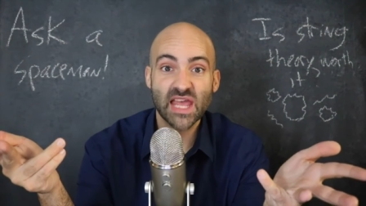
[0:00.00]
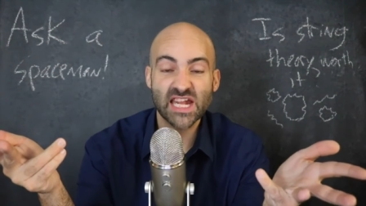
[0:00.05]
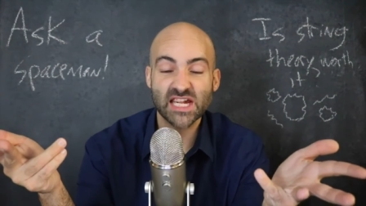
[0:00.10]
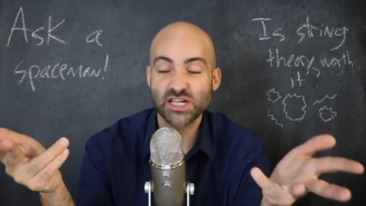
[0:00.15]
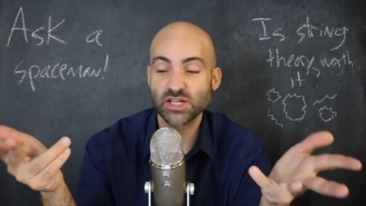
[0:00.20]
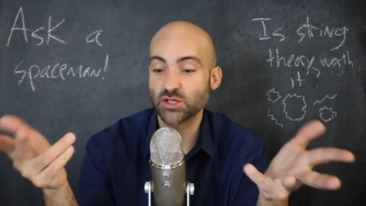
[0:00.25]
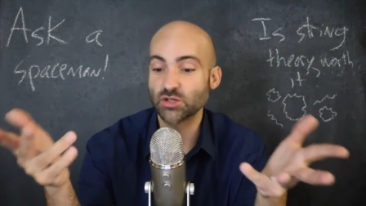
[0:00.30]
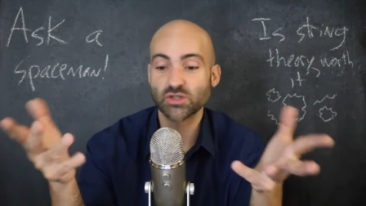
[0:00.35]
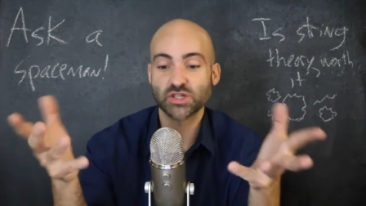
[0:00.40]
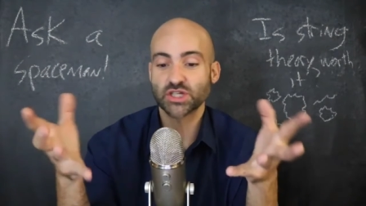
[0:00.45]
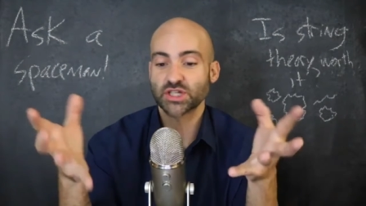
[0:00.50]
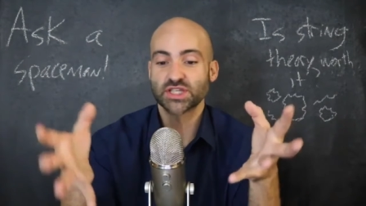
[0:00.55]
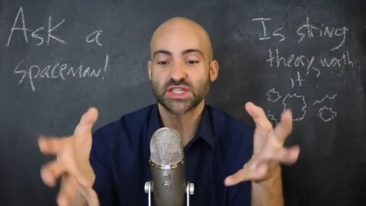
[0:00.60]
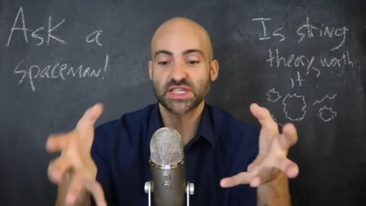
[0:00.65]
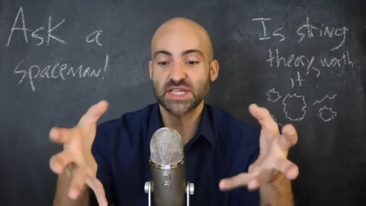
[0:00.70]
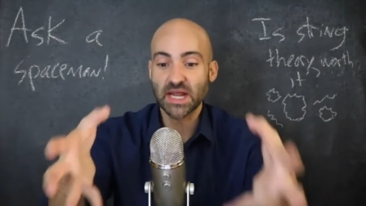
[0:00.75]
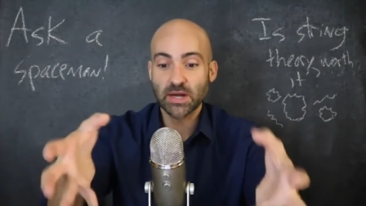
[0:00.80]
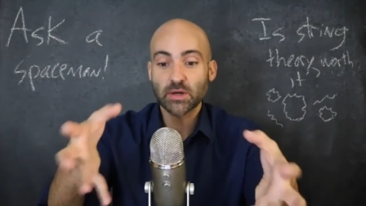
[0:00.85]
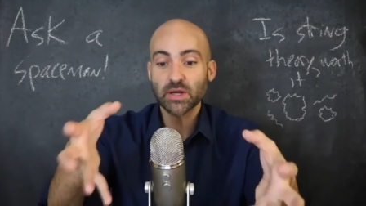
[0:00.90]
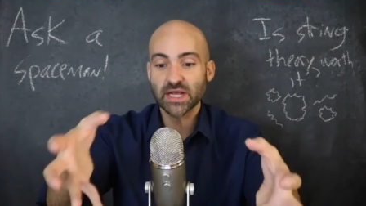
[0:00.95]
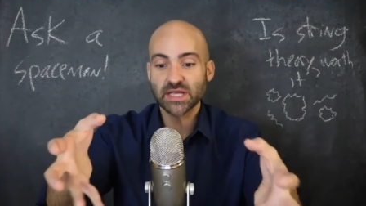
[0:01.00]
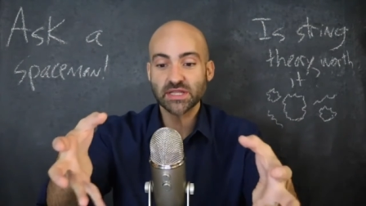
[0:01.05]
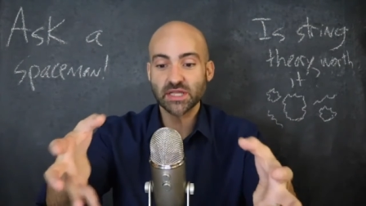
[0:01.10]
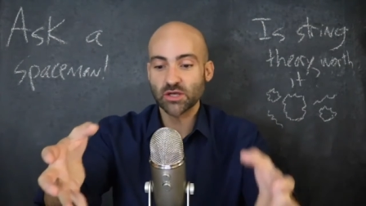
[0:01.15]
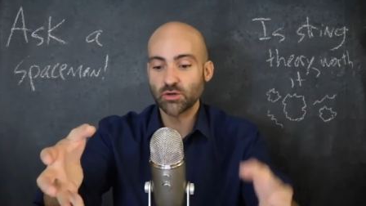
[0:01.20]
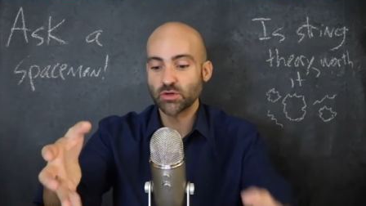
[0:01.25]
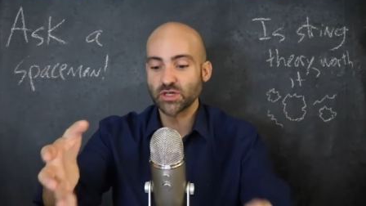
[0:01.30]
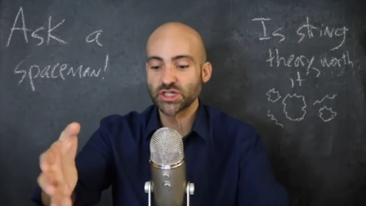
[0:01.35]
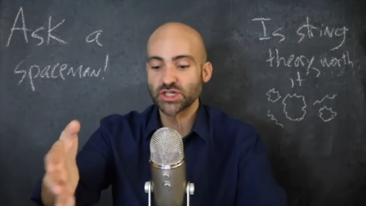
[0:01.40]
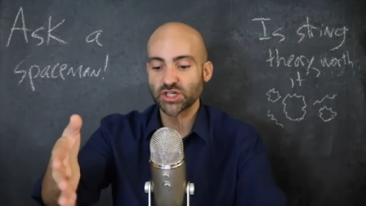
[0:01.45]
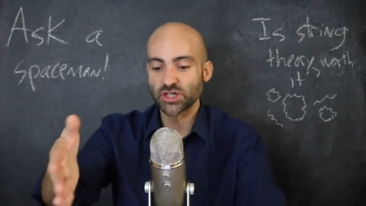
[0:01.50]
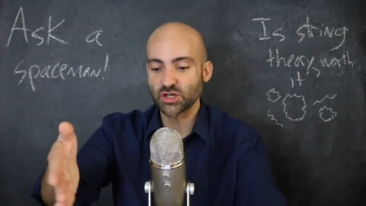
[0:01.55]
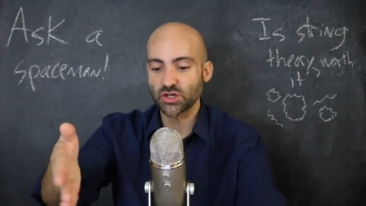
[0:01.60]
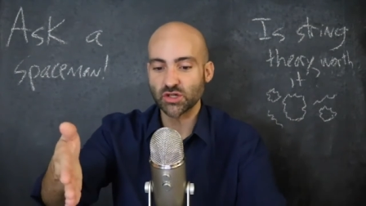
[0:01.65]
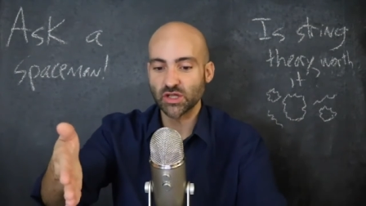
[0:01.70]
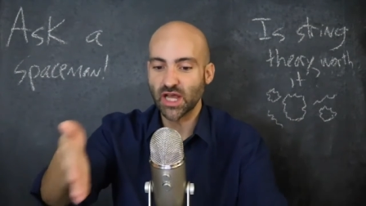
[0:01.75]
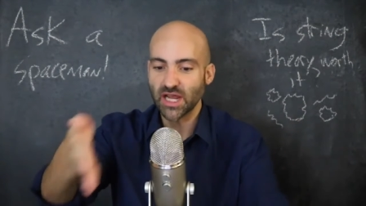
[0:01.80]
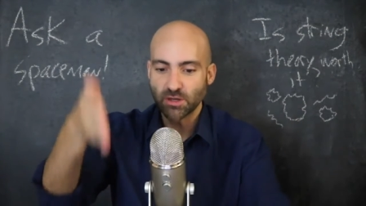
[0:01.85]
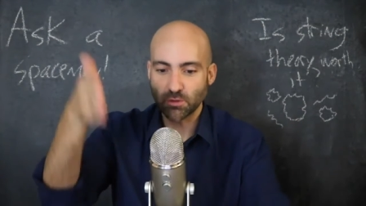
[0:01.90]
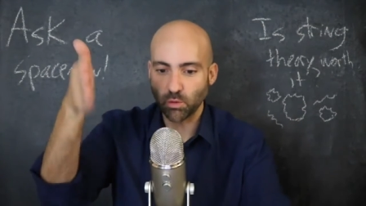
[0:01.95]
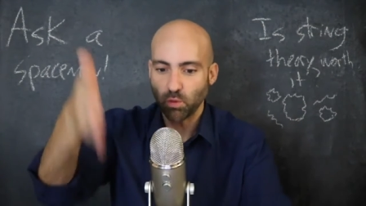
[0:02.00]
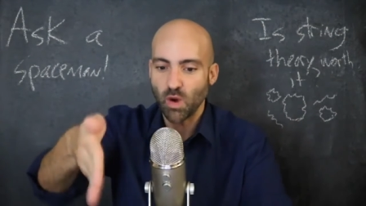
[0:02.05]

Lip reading: And you're just staring at the equations, you're like,